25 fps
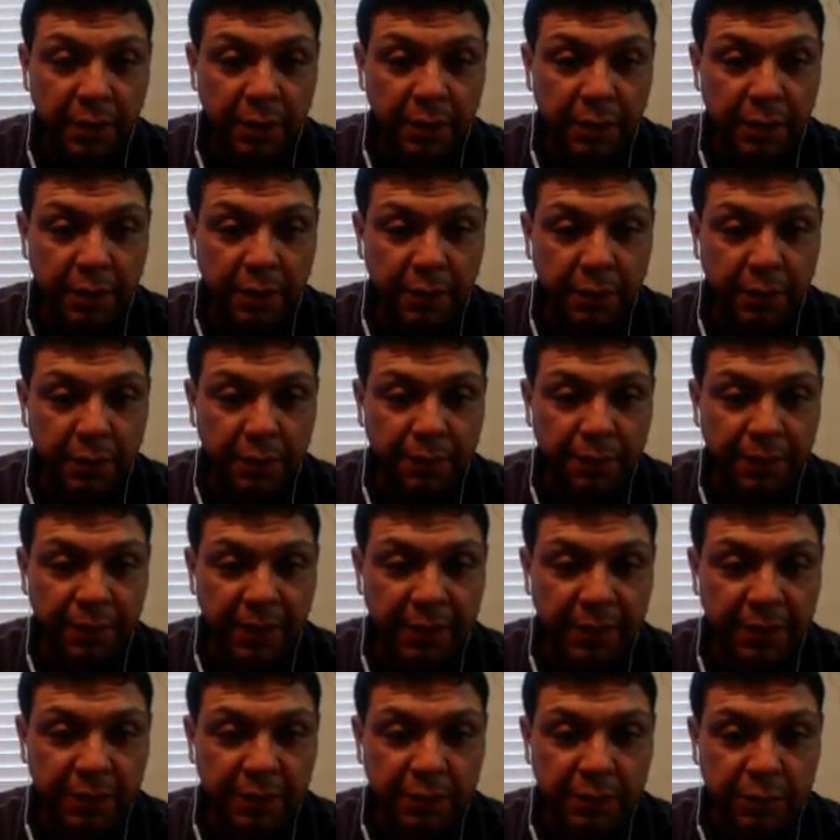Here you
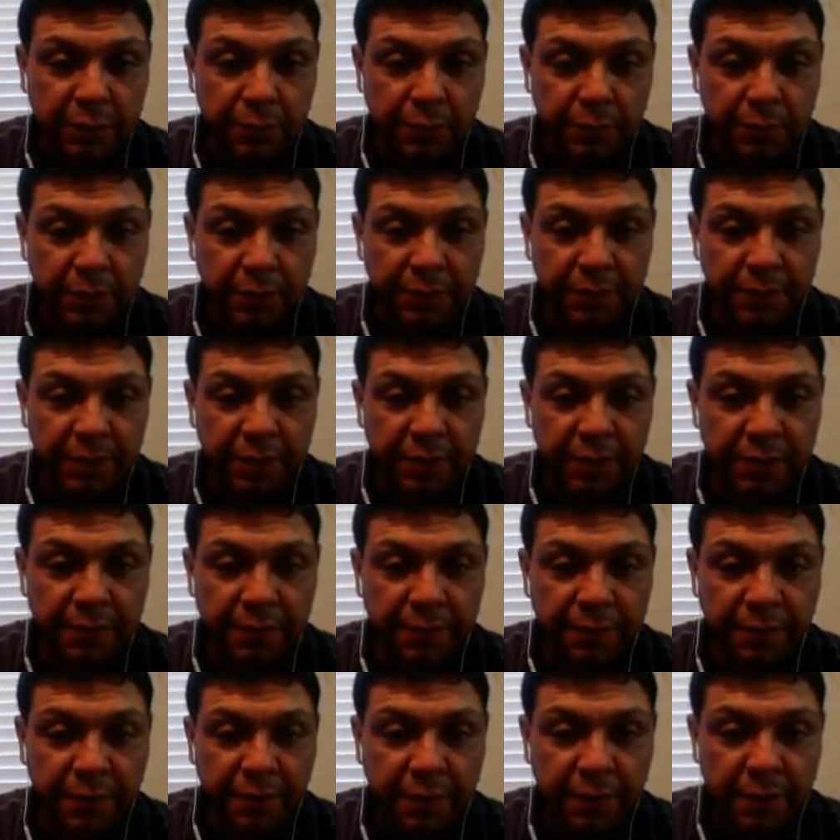find the
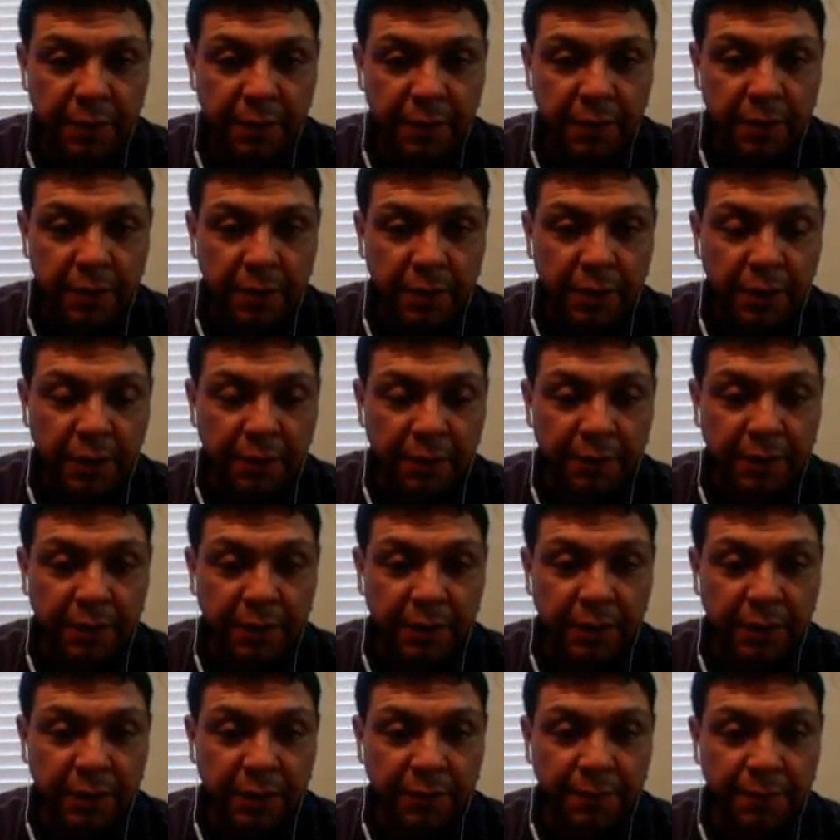derivative of
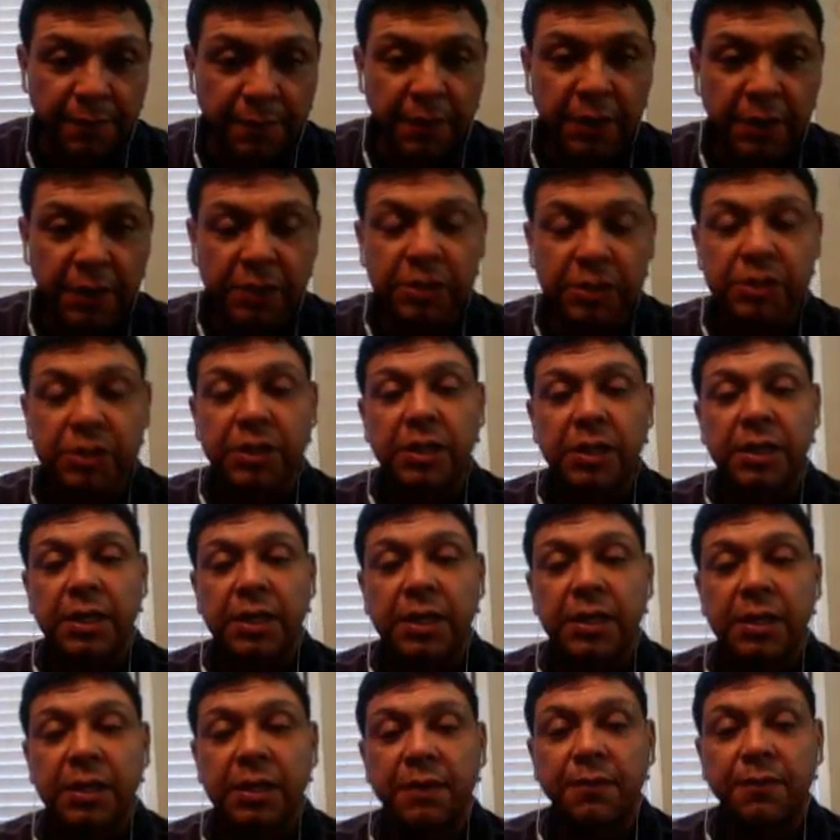the function,
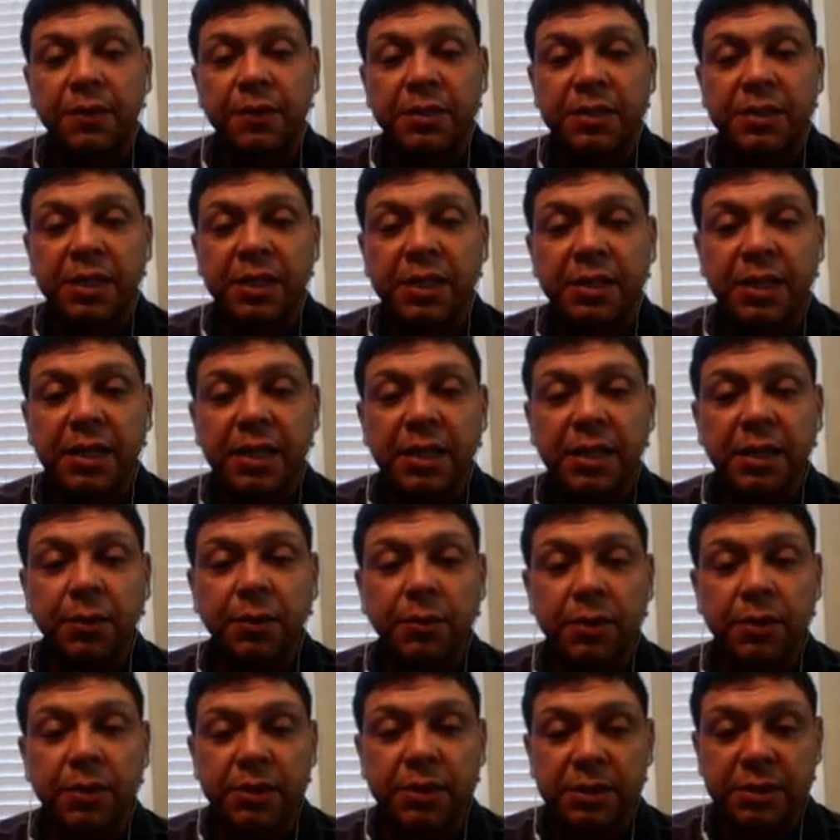and then if we set that
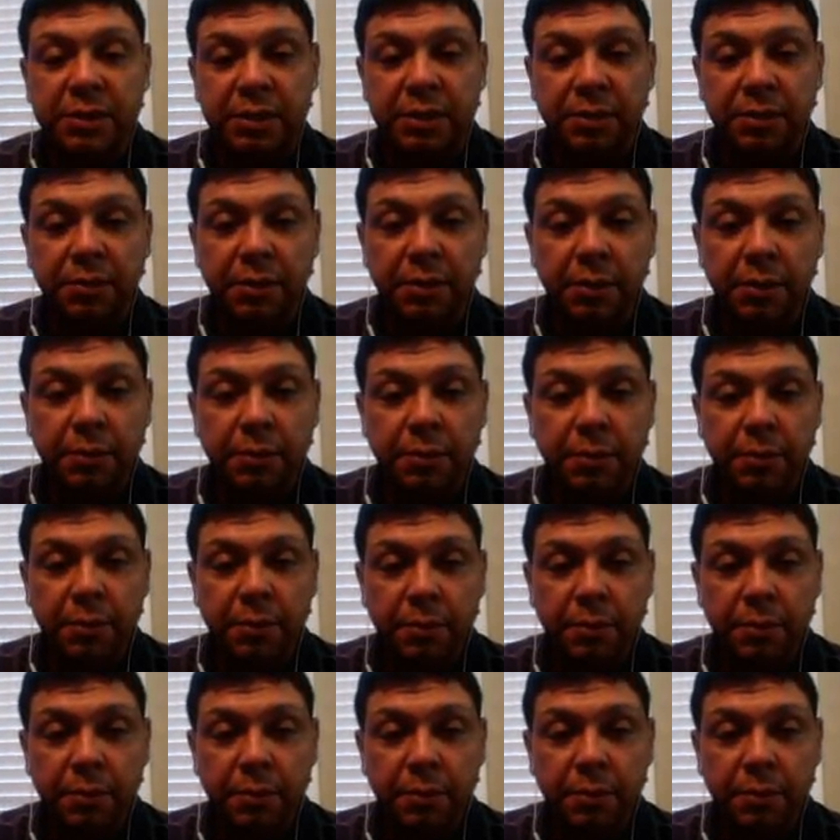equal to 0,